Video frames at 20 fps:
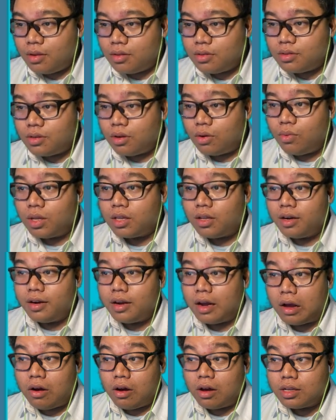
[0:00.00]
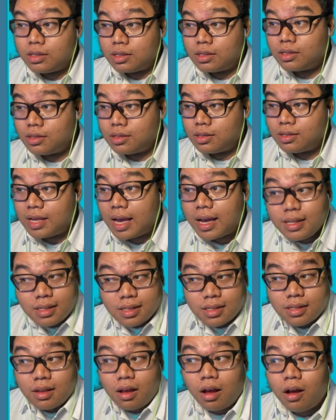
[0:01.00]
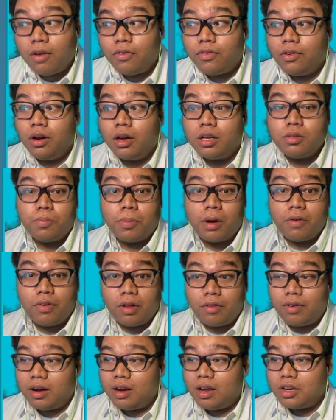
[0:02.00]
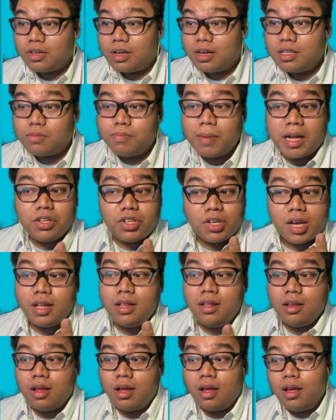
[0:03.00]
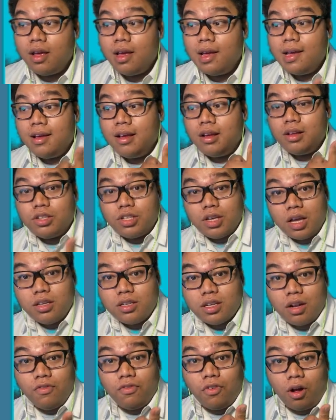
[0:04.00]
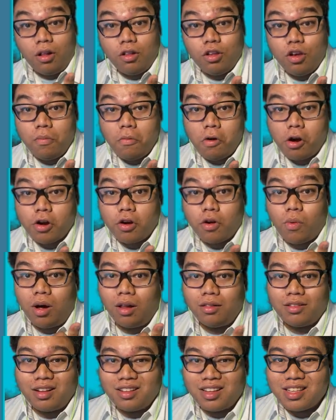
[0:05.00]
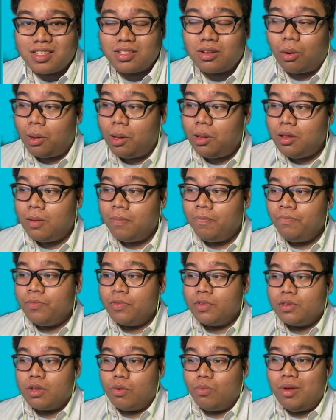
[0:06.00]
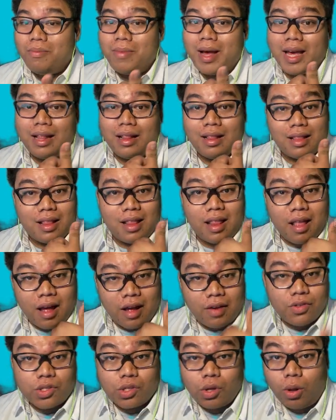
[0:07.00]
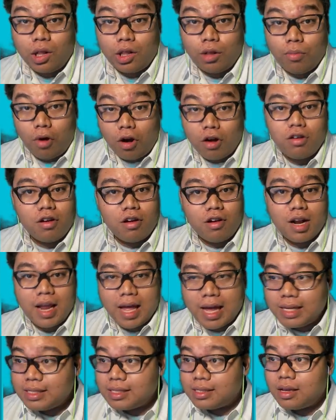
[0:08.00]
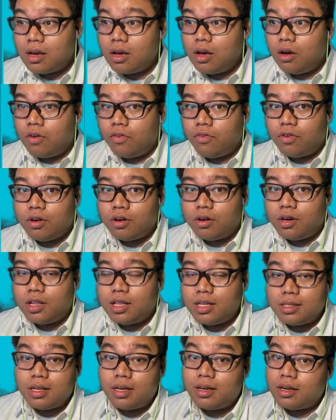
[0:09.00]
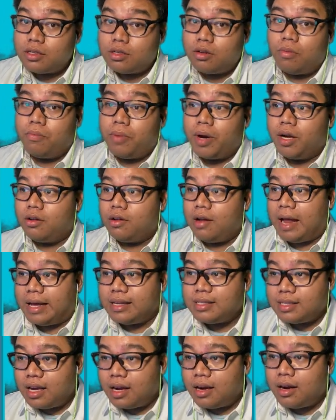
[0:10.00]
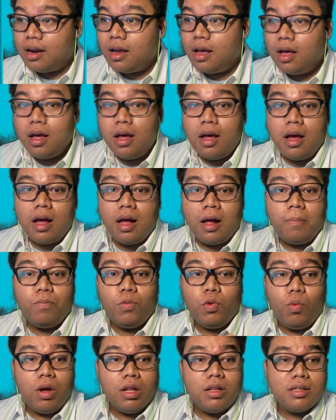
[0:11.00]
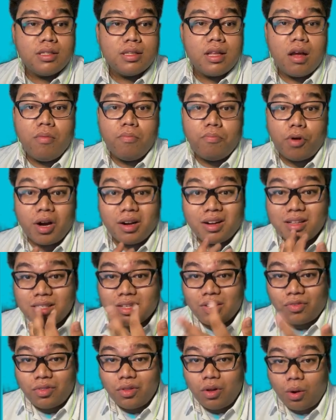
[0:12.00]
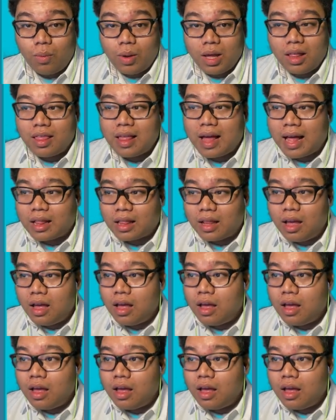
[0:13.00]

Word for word: So what are the causes of gross profit variation as mentioned? Change in volume or quantity sold. So we might have sold more or less for this year as compared to last year. Um, what is the importance of knowing that?